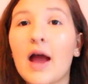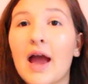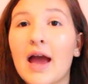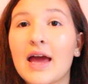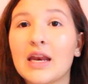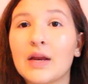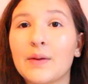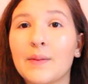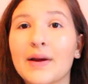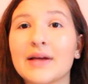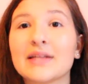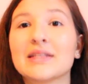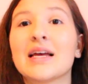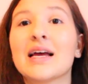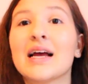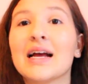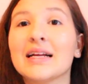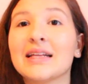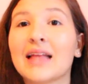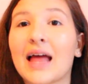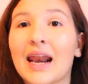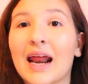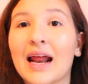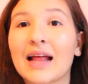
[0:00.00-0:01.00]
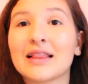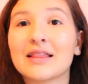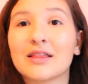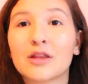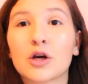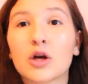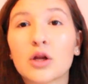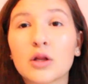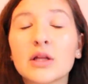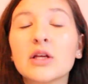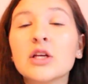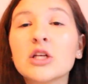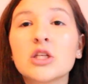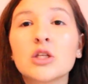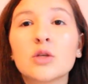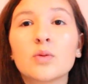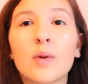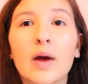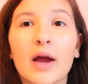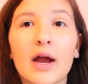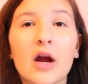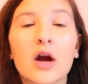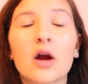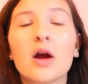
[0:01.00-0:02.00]
Anyways, that I literally
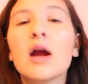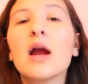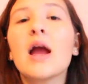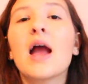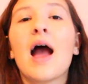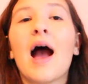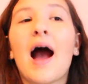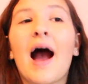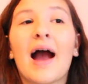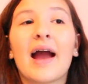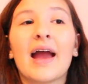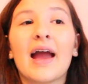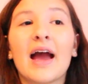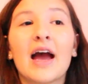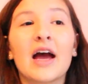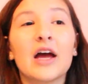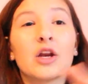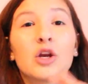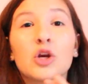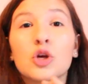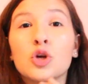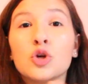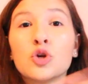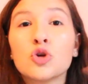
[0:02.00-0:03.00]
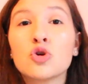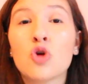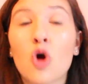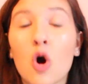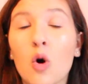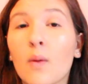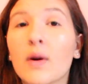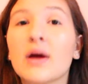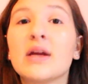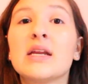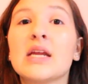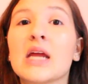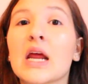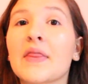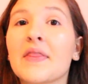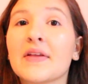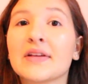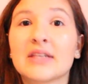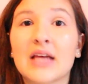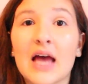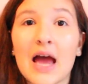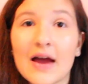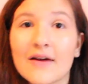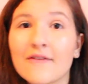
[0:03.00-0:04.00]
swear I had no idea
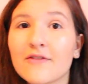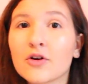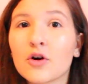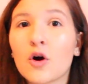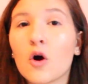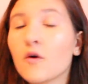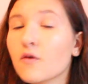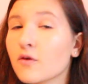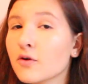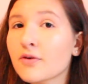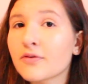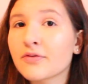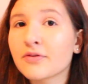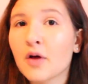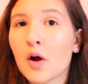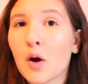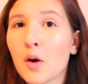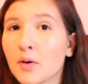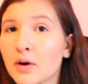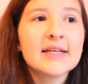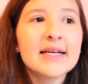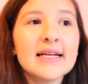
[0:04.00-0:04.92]
this ever overflowed.